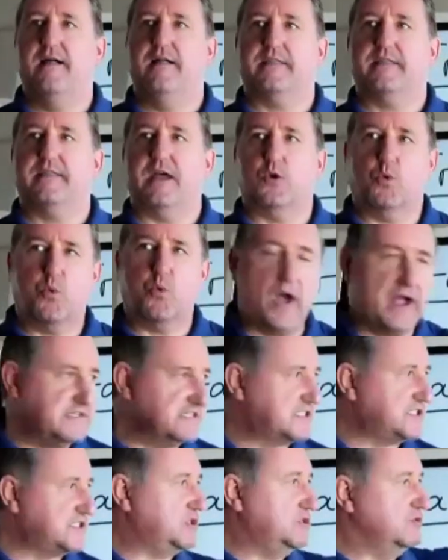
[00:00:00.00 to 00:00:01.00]
that
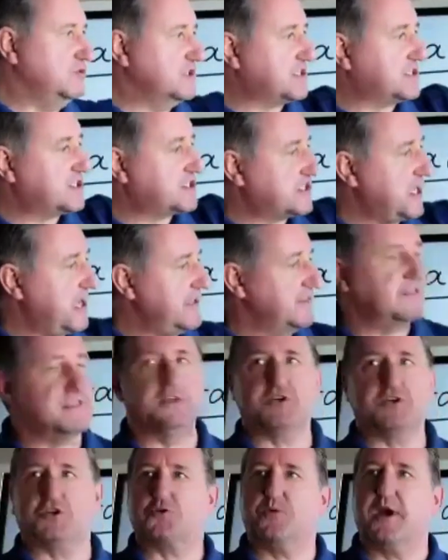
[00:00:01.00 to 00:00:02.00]
once you send
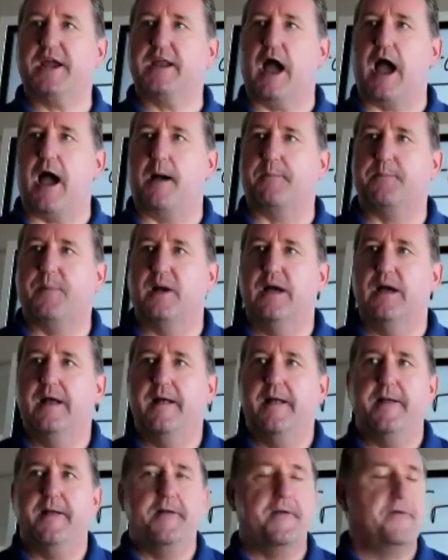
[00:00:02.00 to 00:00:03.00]
the trade up,
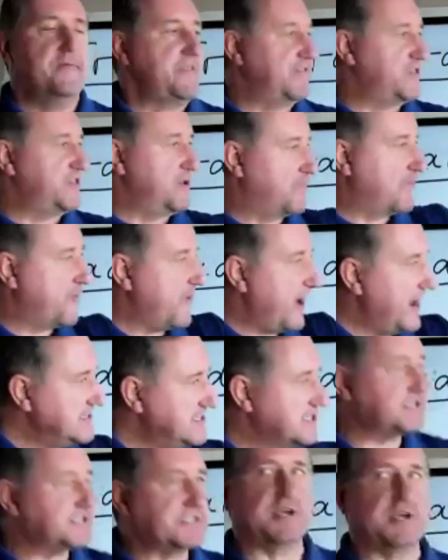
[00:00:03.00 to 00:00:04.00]
that the price
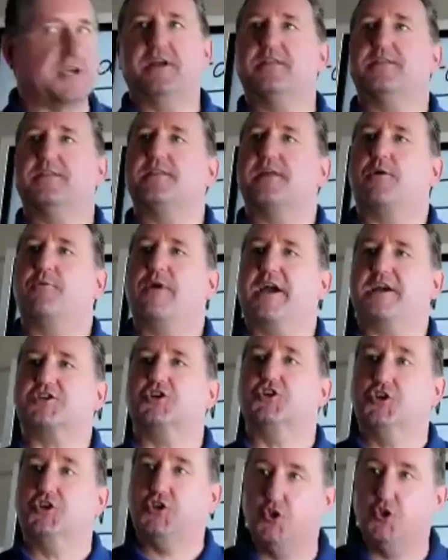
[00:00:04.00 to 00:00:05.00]
is going in the
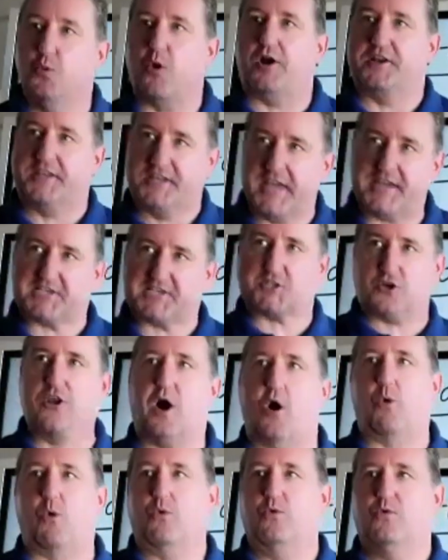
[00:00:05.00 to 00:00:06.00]
direction you want, yes or
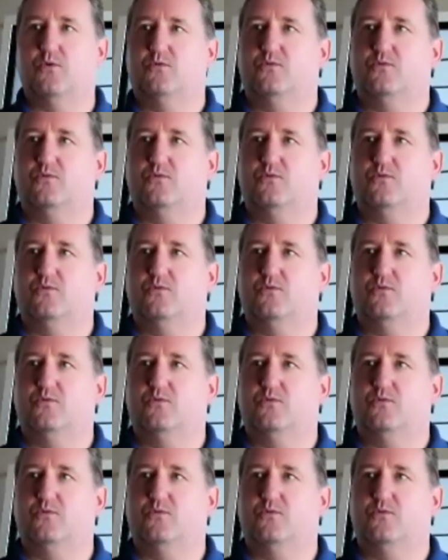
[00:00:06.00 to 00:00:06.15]
no?